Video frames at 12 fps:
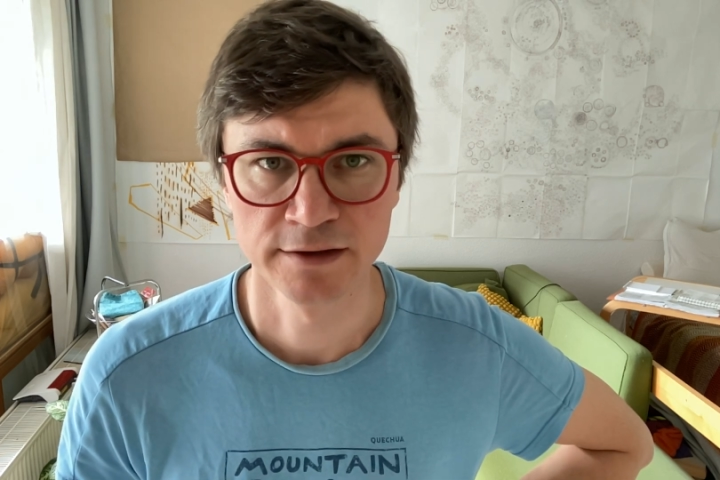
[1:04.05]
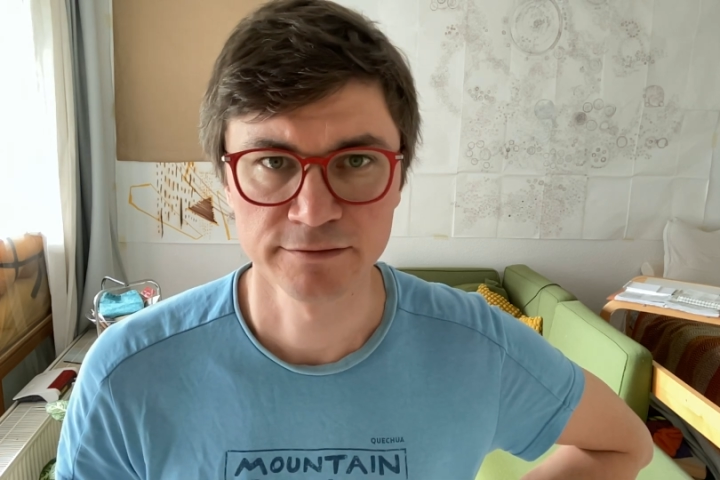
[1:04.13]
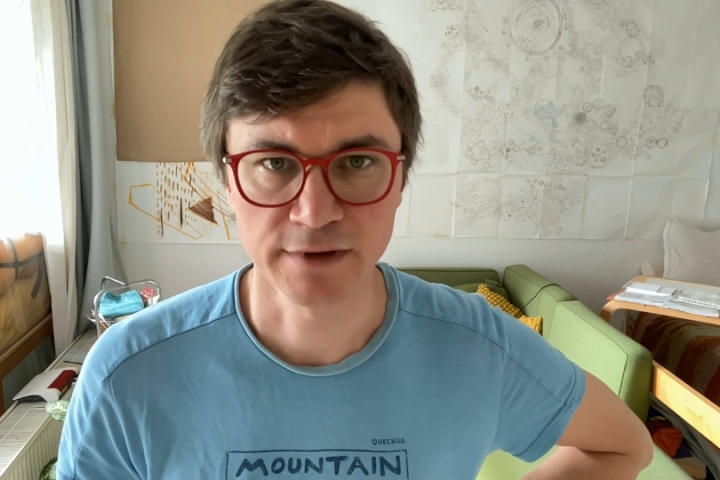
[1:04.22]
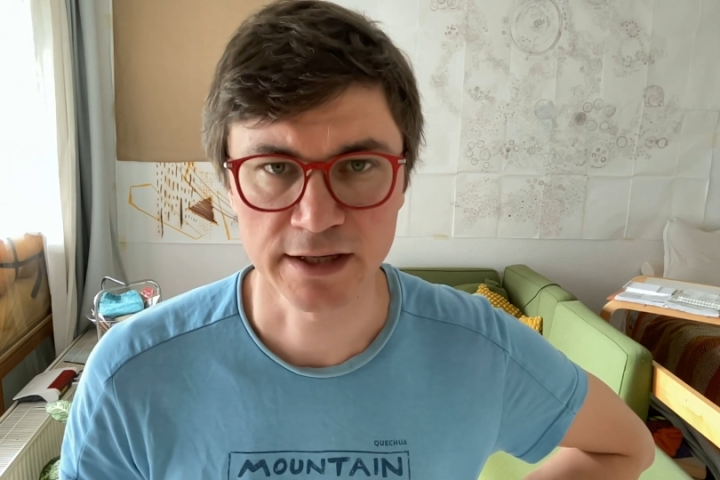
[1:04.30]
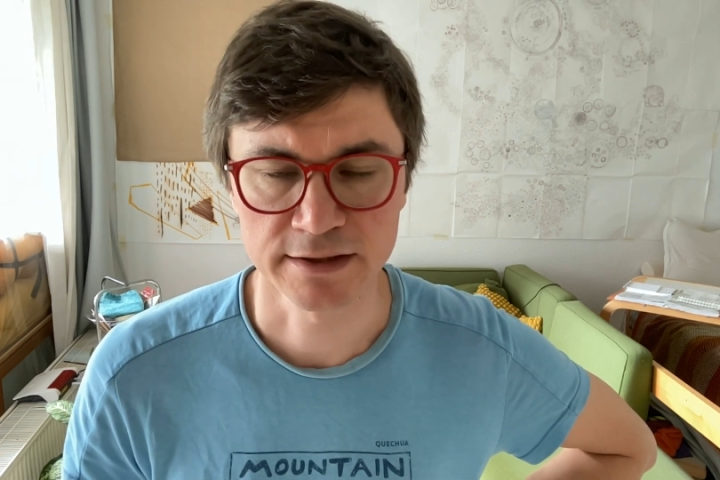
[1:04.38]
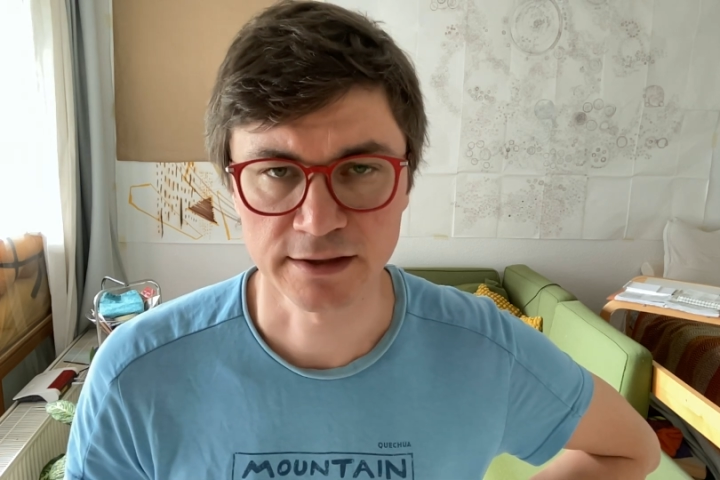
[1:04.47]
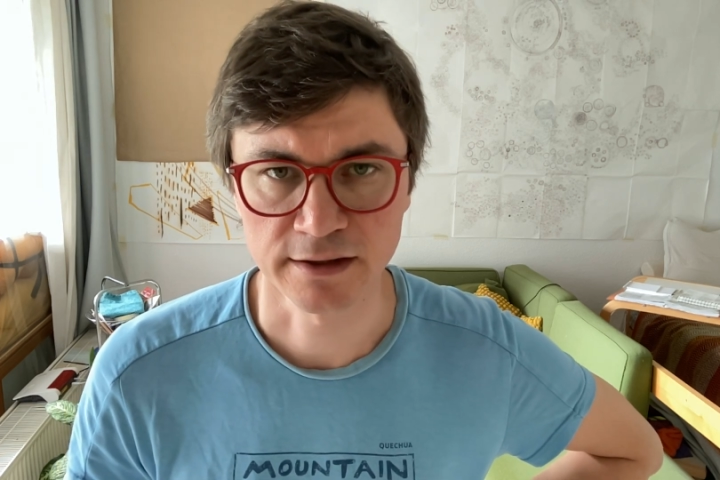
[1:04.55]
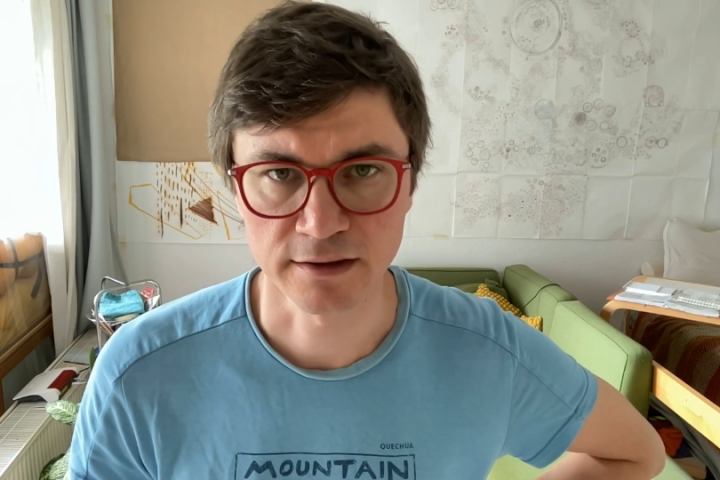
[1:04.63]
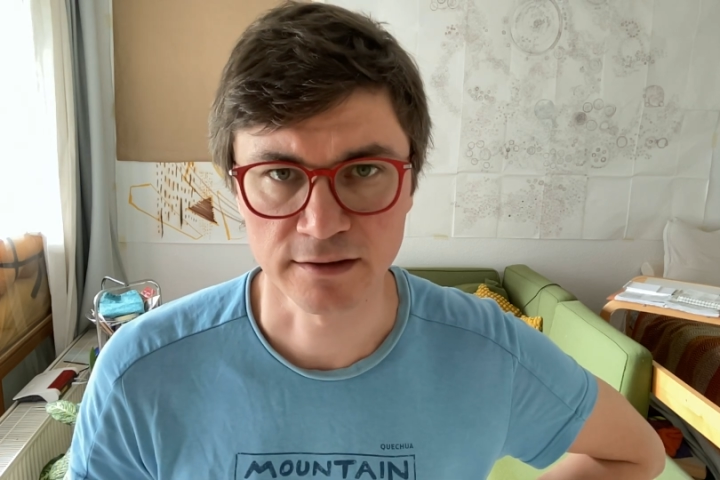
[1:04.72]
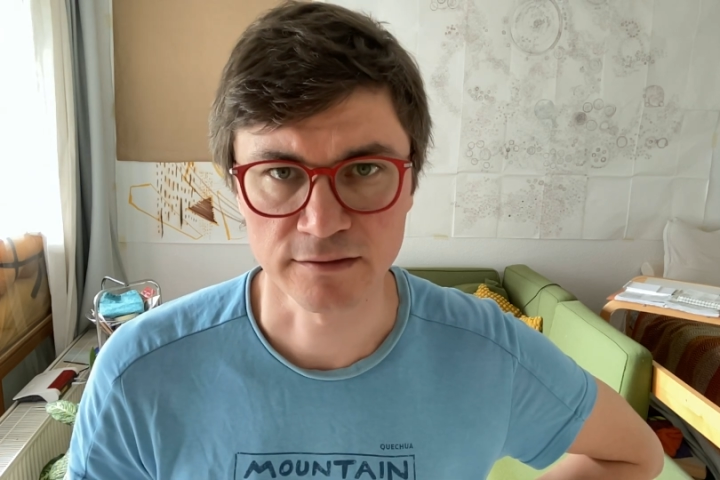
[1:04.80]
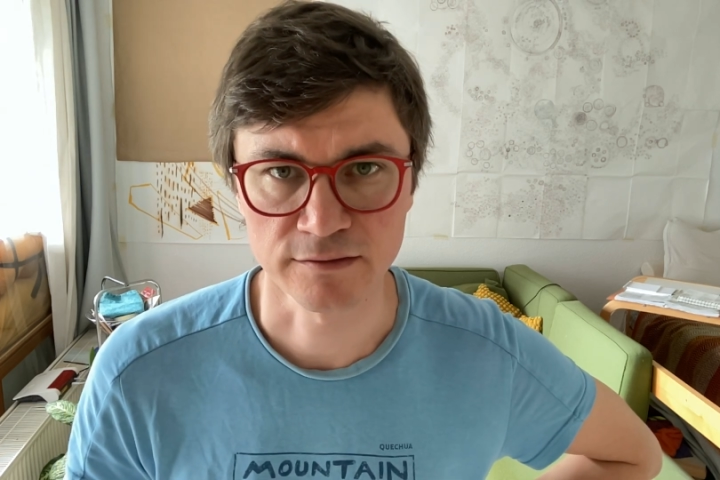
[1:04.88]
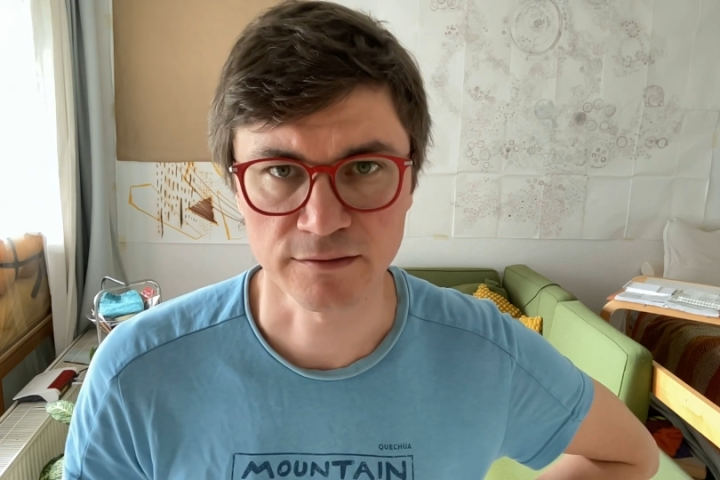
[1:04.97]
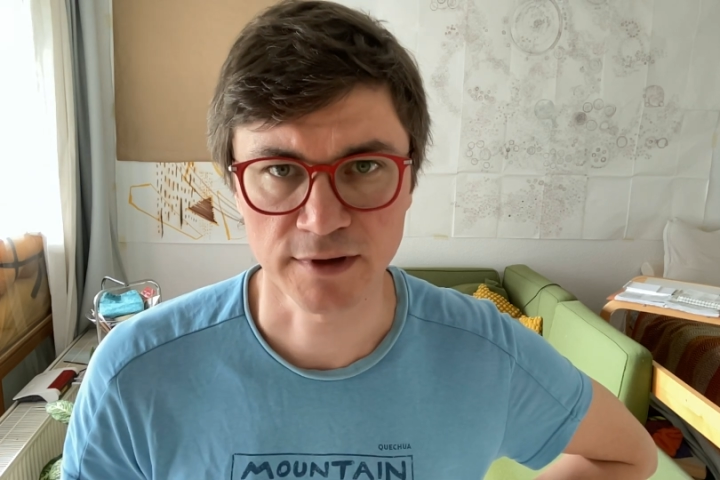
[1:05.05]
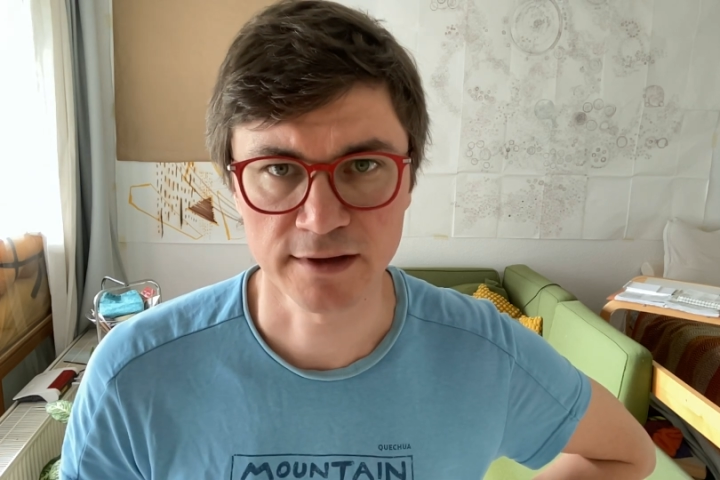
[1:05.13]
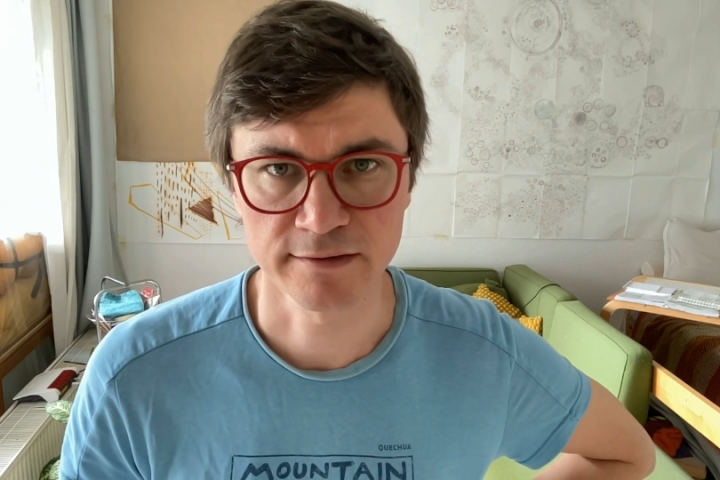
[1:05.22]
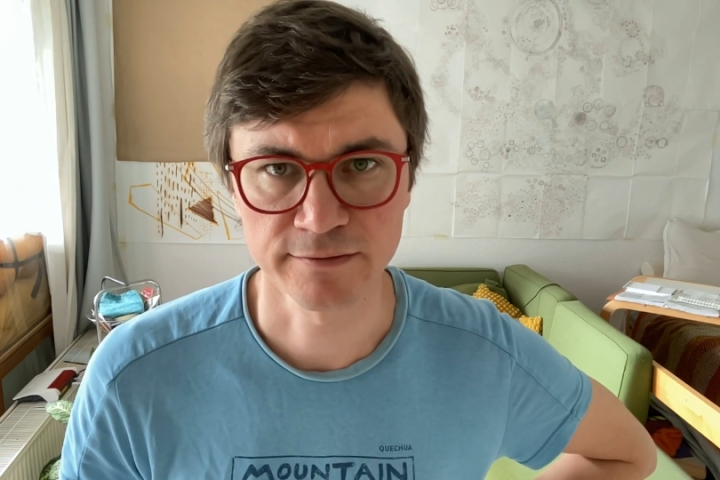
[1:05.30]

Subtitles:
Fighting against rights